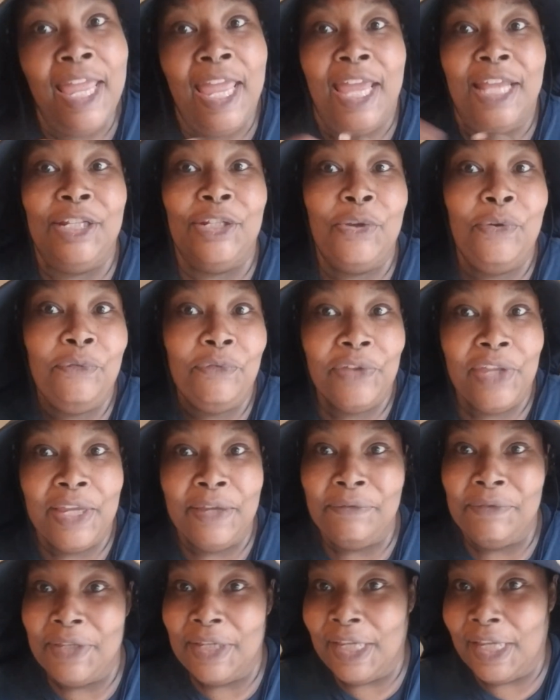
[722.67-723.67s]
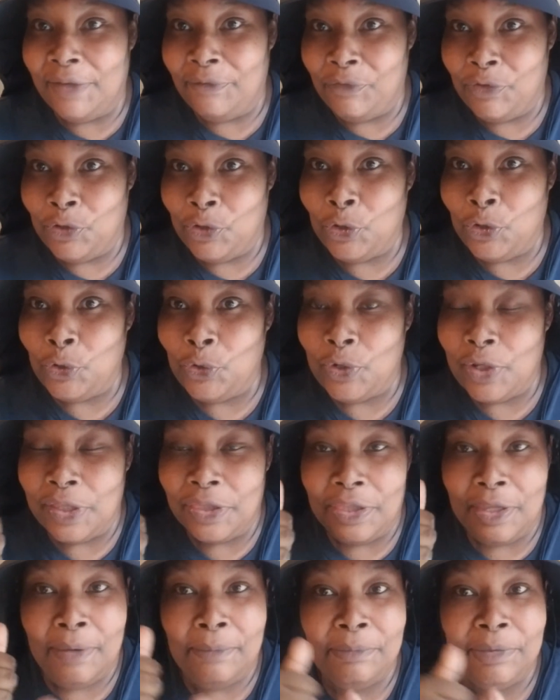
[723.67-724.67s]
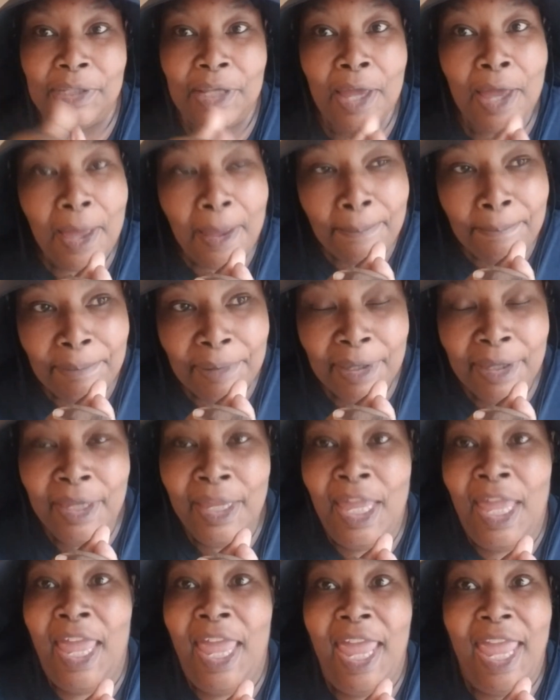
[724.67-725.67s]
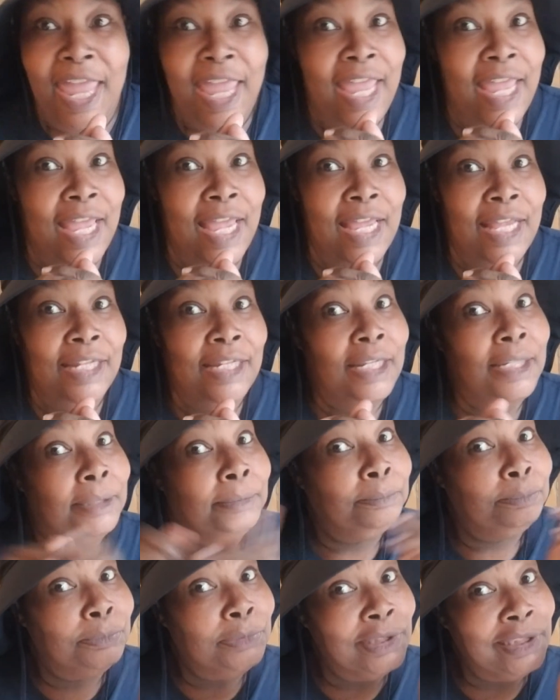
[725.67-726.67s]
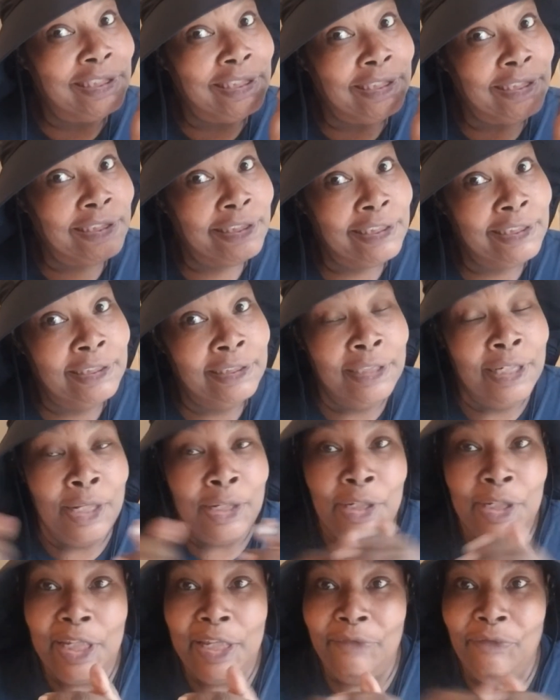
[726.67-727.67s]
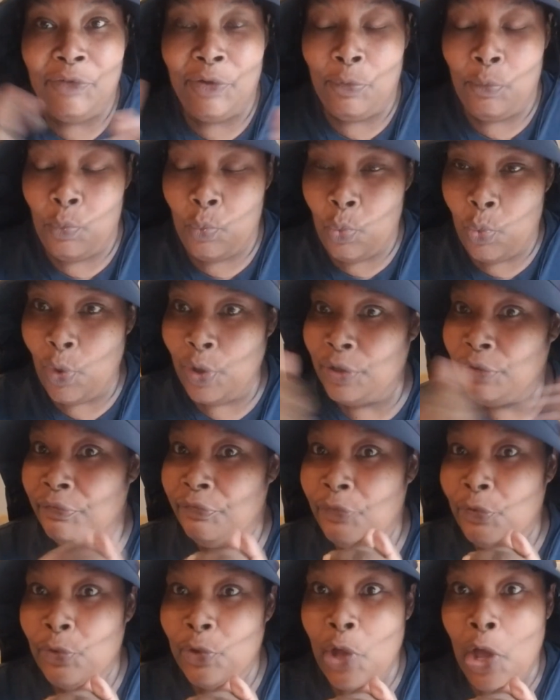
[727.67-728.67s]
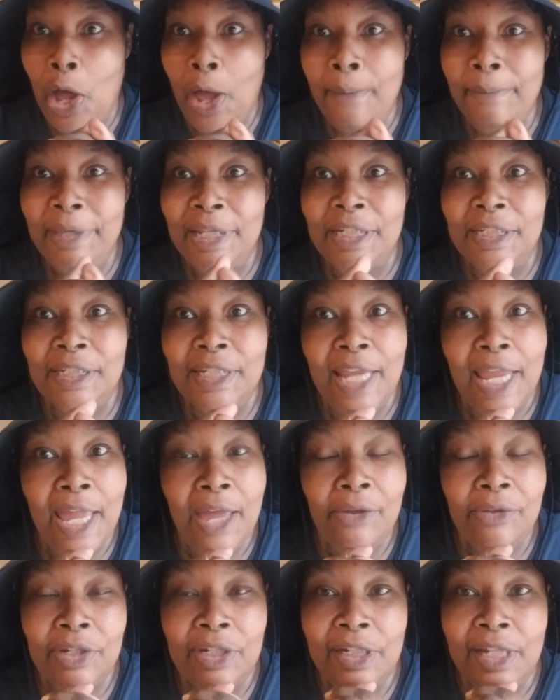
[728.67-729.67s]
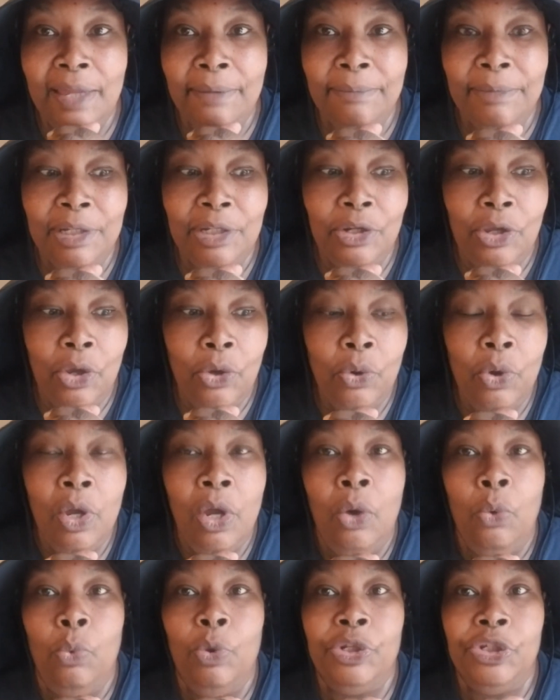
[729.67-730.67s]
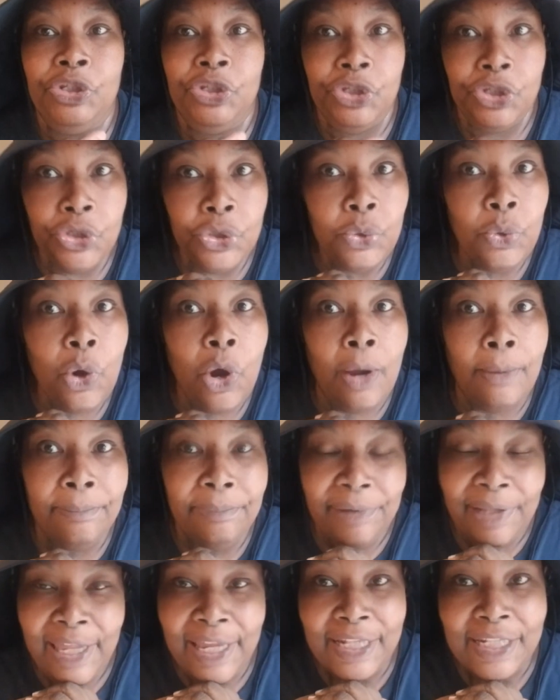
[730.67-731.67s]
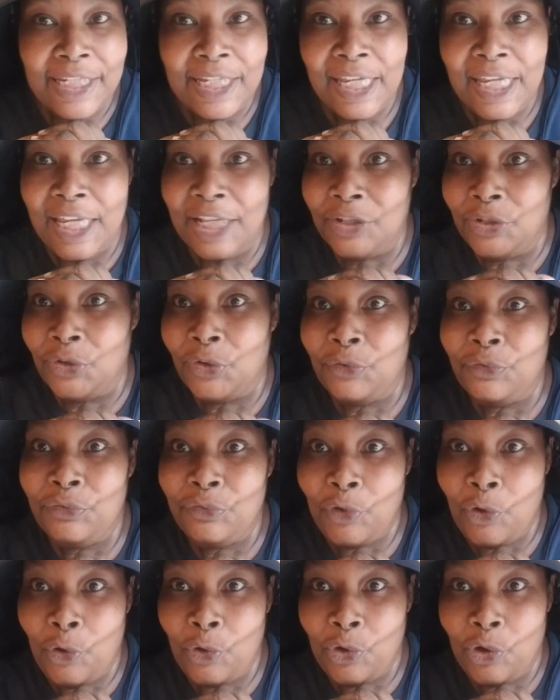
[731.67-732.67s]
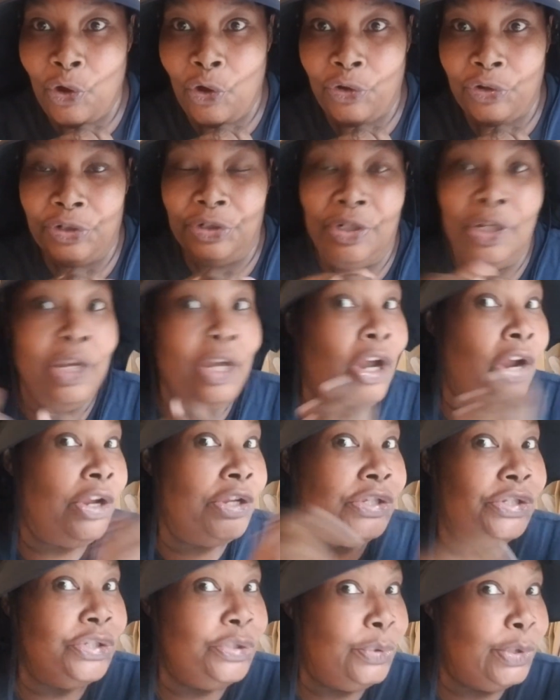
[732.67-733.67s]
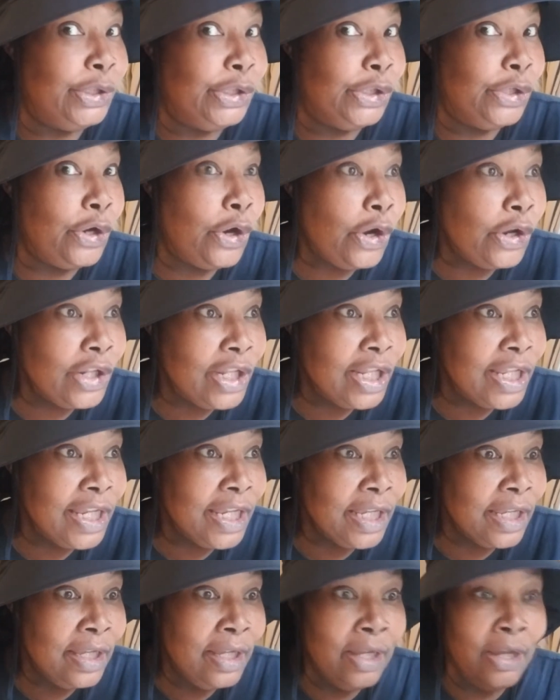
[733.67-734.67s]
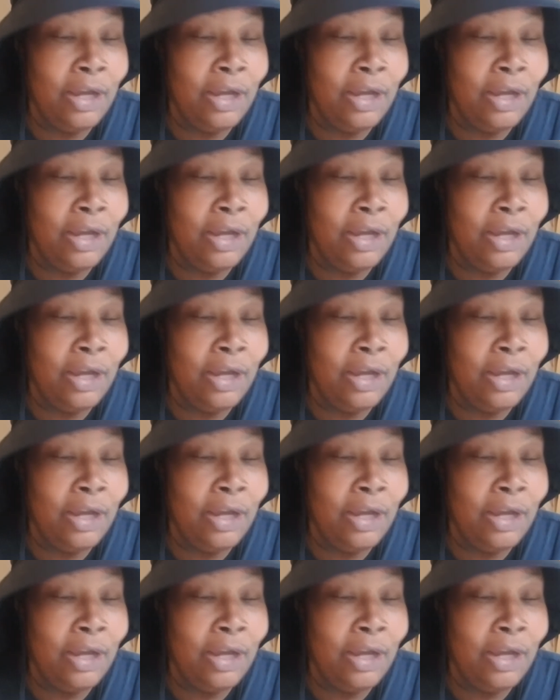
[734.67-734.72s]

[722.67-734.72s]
And don't forget to give your girl a thumbs up, and leave a wonderful comment down and let me know what you are planting in your fall garden. Are you doing garlic?